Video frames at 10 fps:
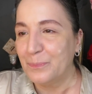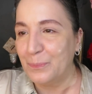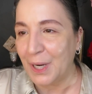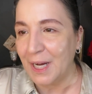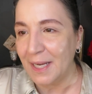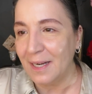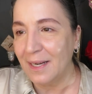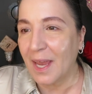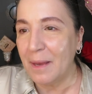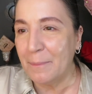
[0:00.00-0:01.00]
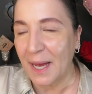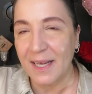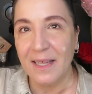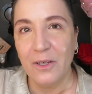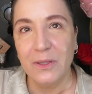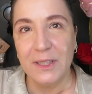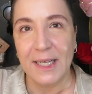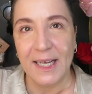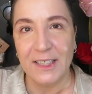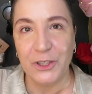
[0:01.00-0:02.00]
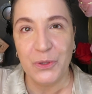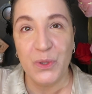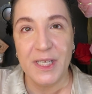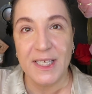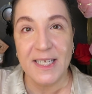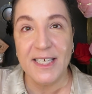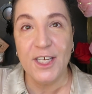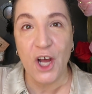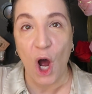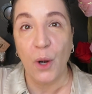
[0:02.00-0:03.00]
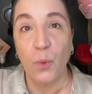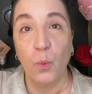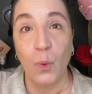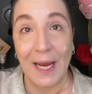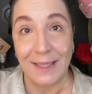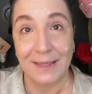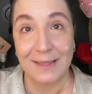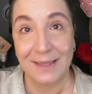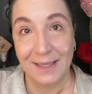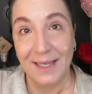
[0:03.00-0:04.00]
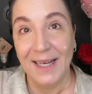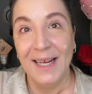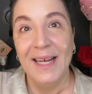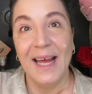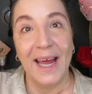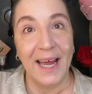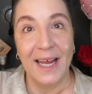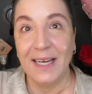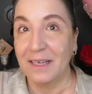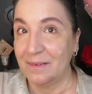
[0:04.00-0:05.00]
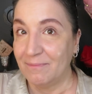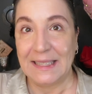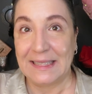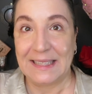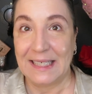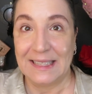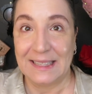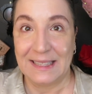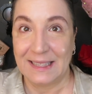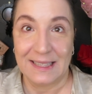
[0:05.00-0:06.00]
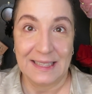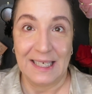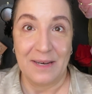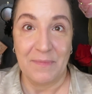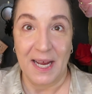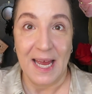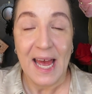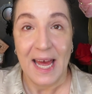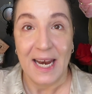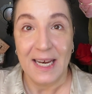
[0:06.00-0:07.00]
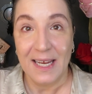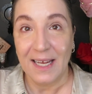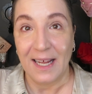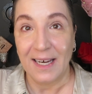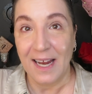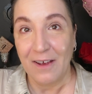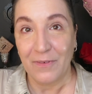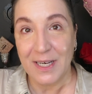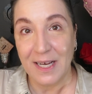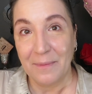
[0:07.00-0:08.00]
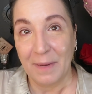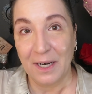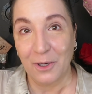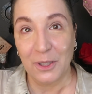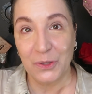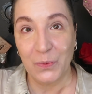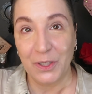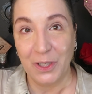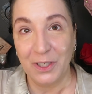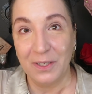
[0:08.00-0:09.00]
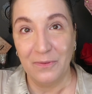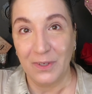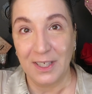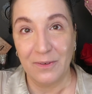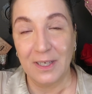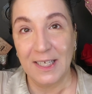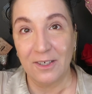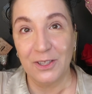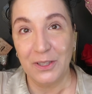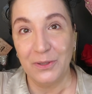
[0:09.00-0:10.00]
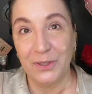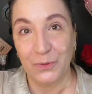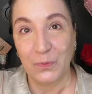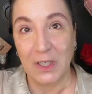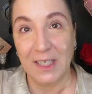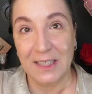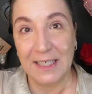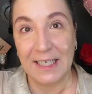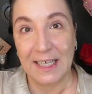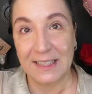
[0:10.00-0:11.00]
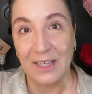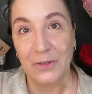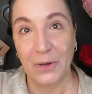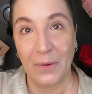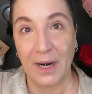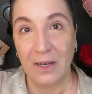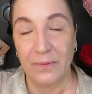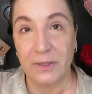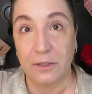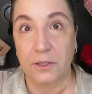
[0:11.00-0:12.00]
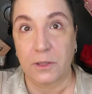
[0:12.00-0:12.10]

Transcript: but back in those days you did not waste, and it's in my head. And every time my girls would, when they were little, use one Kleenex and throw it out, it would